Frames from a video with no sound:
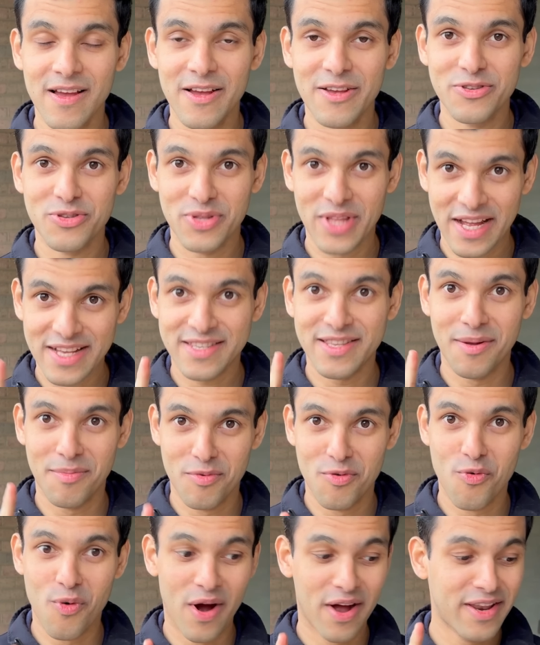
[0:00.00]
So that's number
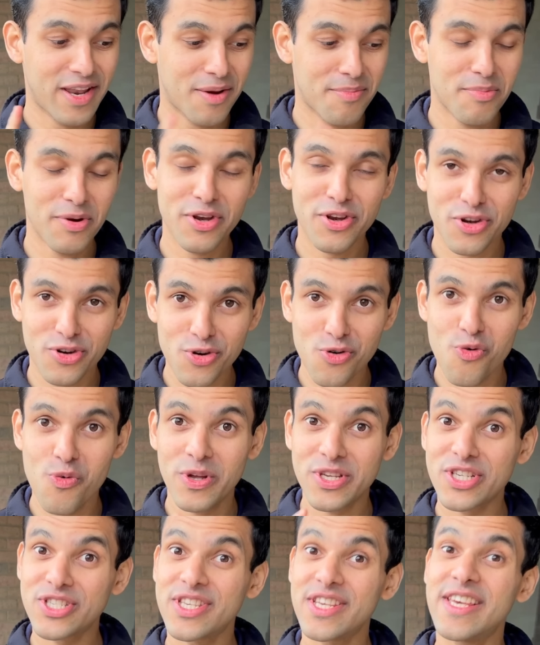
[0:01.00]
one. Number two,
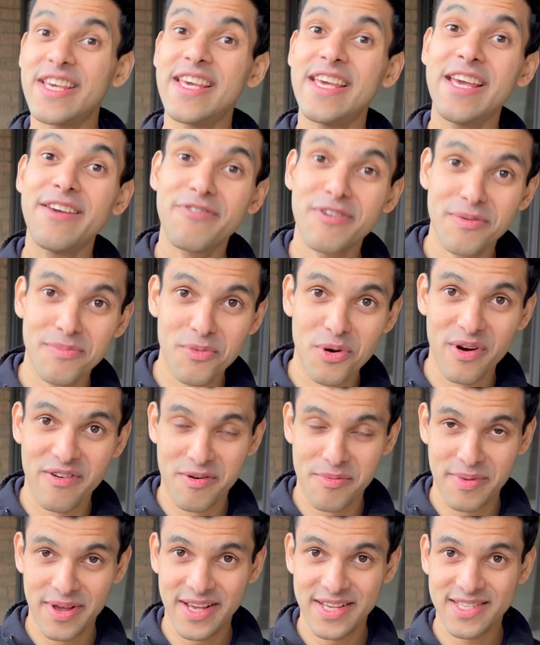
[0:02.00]
which is even more
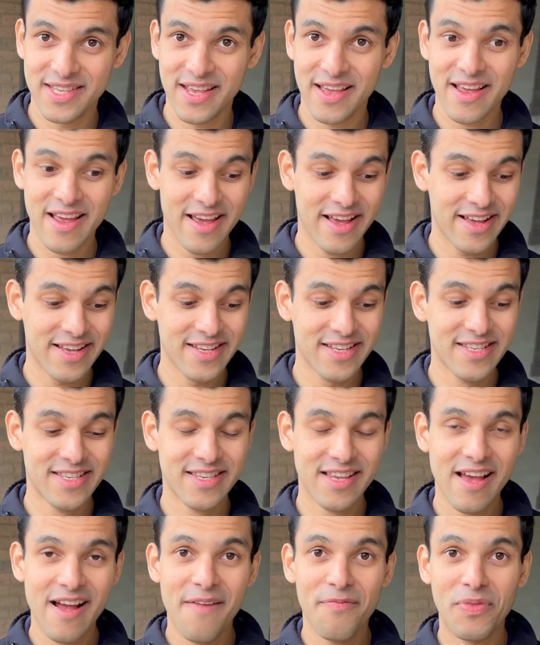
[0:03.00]
amazing,
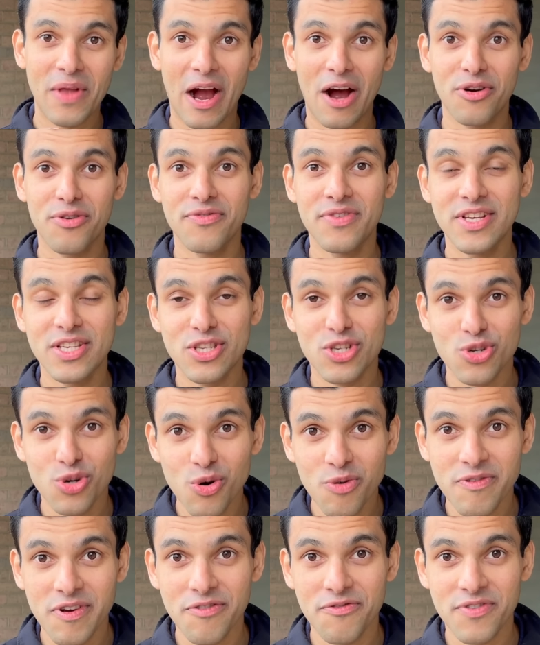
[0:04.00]
is out of this
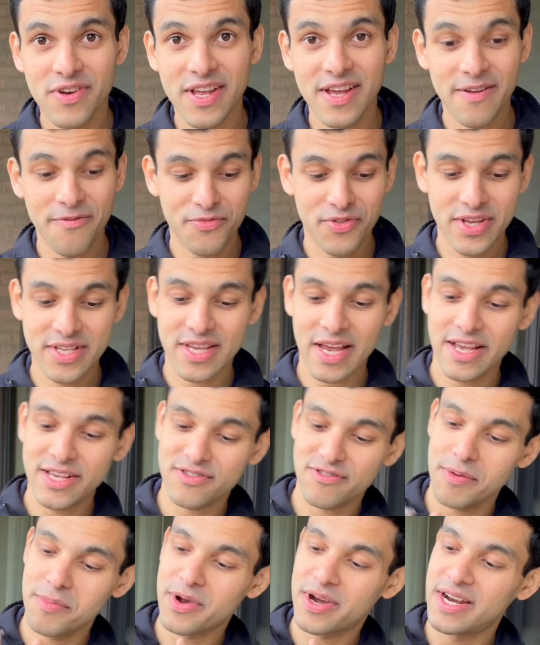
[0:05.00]
250, this ice
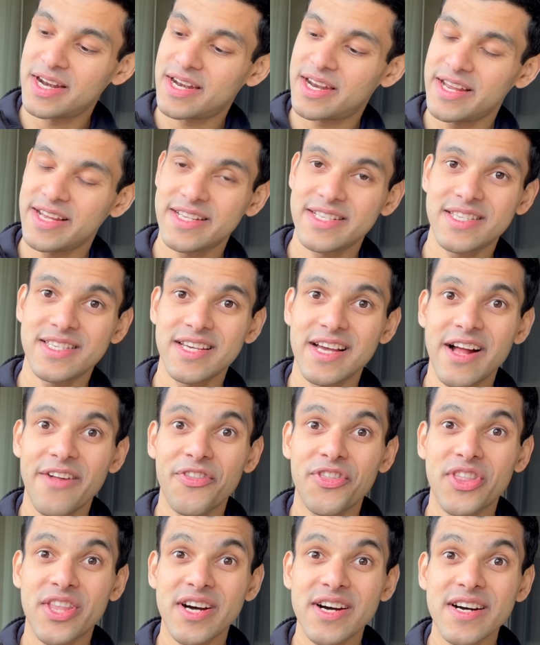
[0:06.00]
cream contains
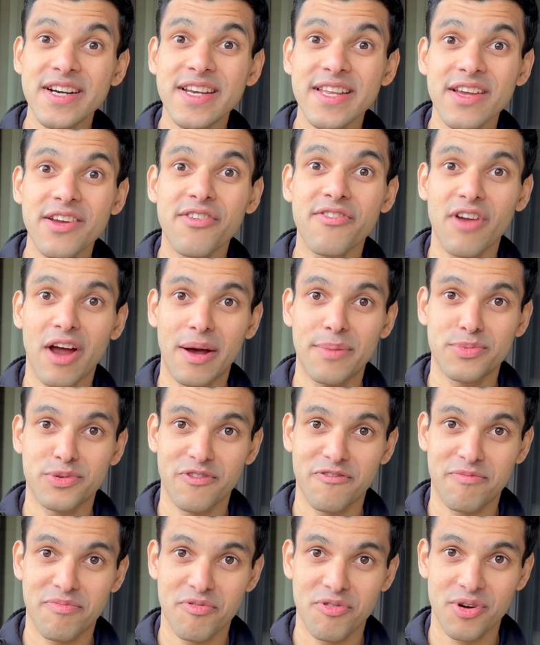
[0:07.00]
30 grams
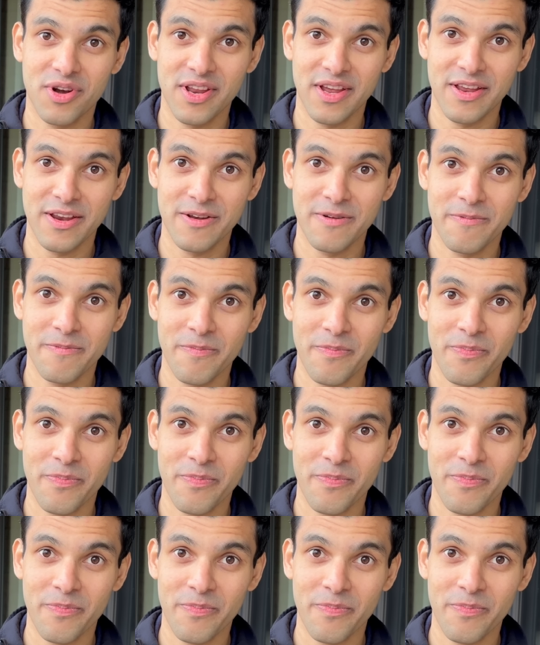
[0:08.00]
of protein,